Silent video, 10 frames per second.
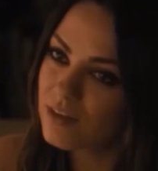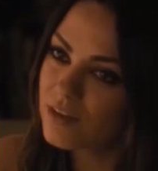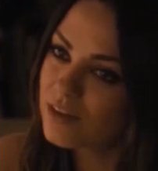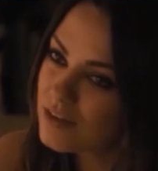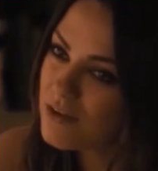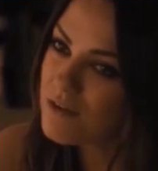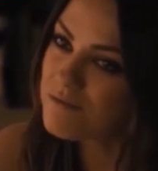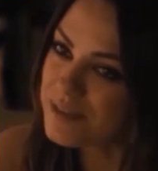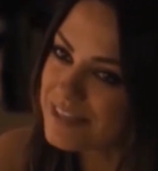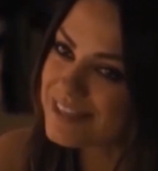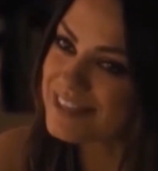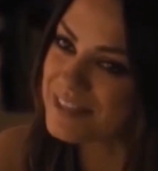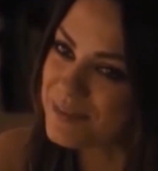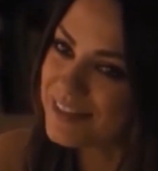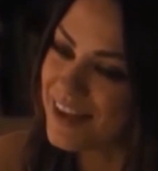This is my favorite
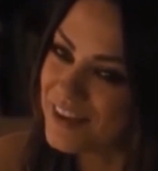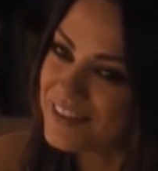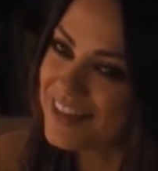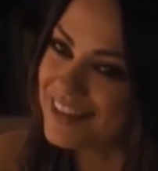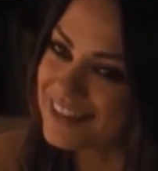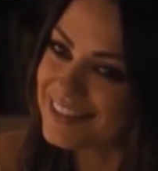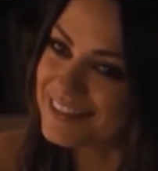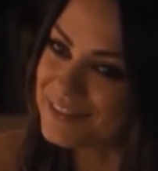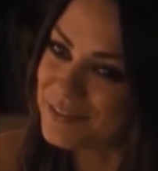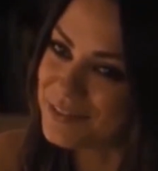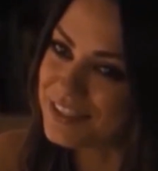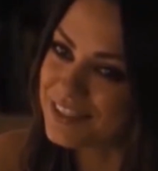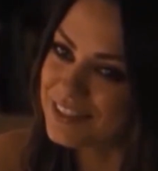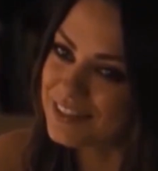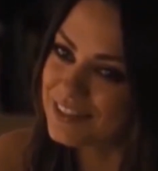island holiday. Are you
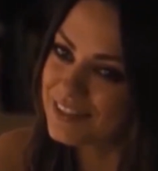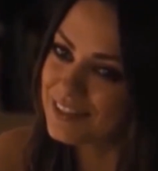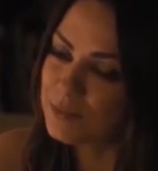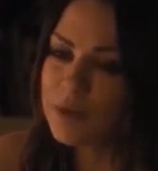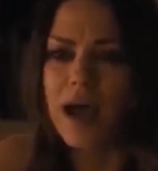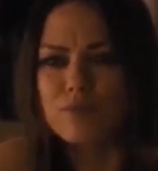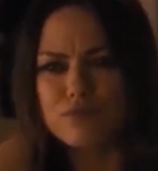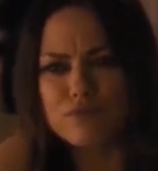going to be the star of the show